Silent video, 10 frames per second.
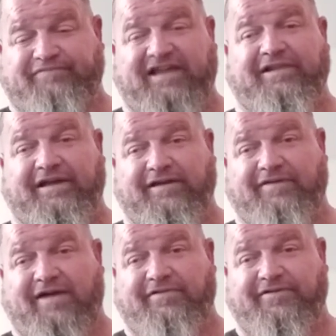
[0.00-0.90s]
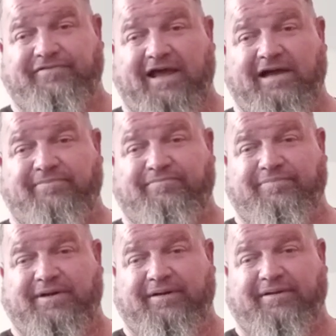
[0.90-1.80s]
feeling of having to stab
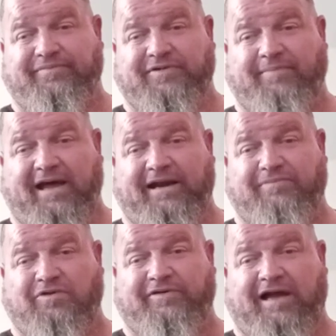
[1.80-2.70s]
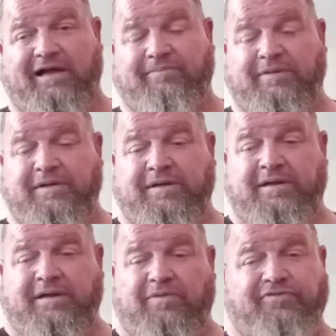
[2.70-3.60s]
uh, somebody one time.
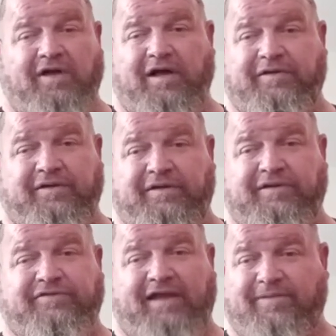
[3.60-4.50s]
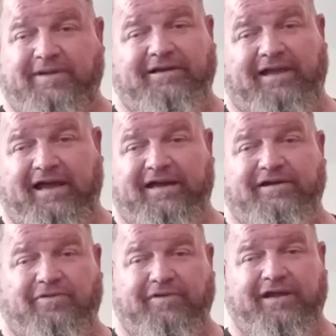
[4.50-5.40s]
It was not good. Stabbed in the
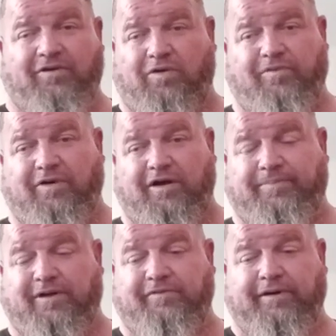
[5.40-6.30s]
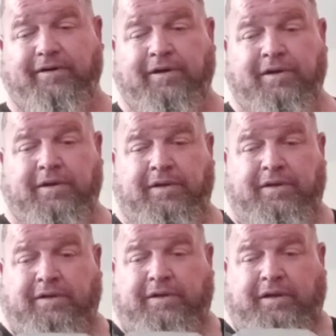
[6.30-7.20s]
leg, don't want to get worked up over it.
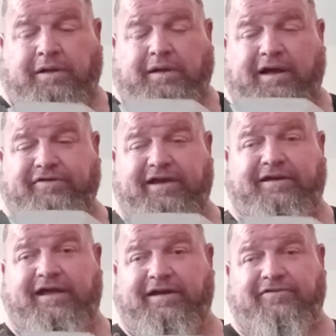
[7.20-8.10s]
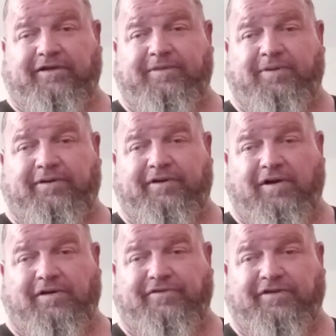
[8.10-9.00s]
I was getting kicked to sleep under a
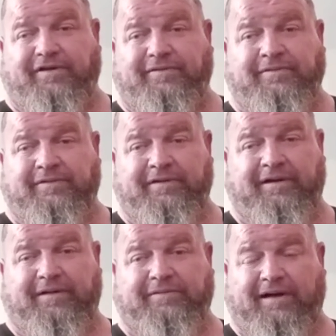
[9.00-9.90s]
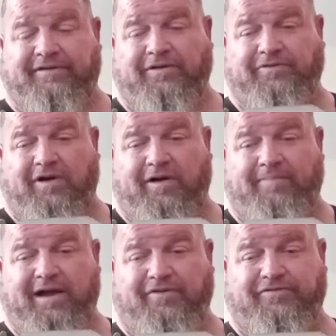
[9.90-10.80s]
car, son. You know, I told y'all
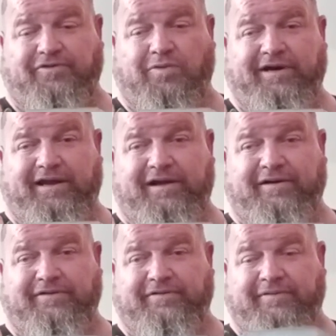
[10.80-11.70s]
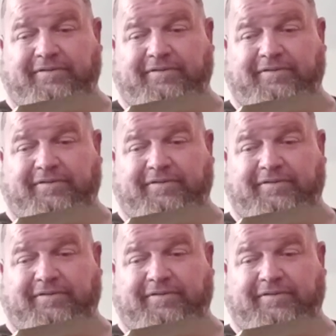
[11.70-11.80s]
I bounced for 20 years.